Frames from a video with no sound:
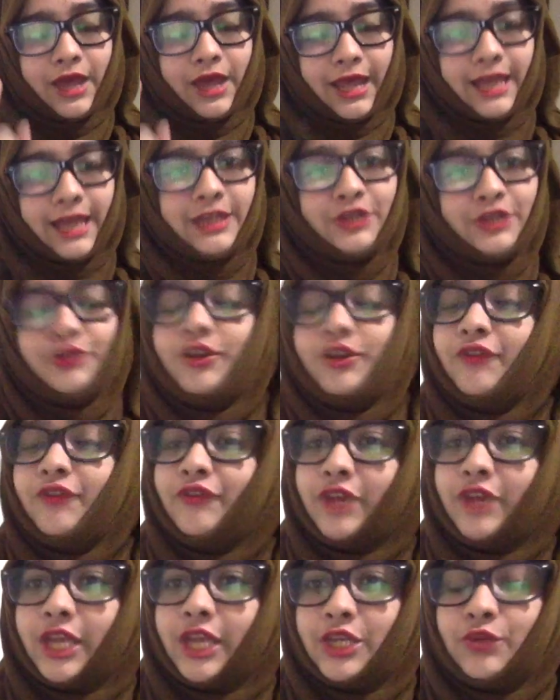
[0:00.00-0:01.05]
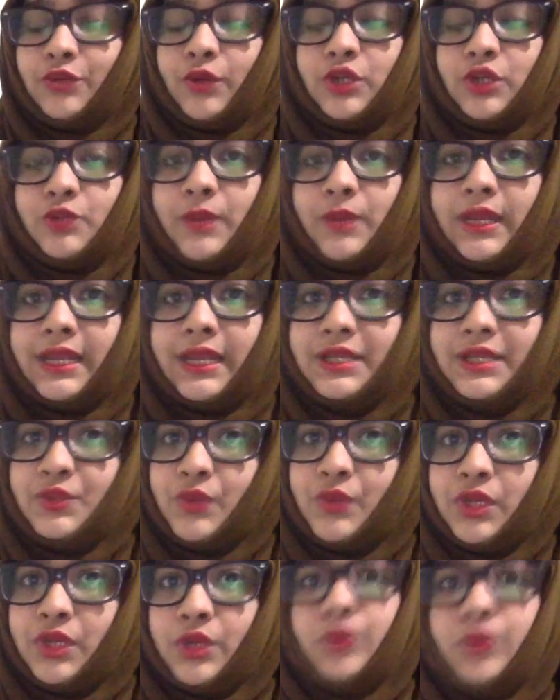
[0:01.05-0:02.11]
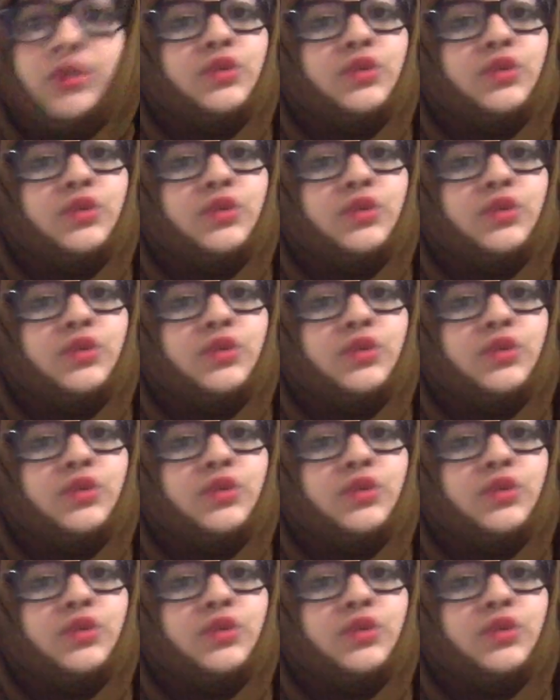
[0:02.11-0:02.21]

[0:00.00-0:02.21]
and do not forget to watch my next video,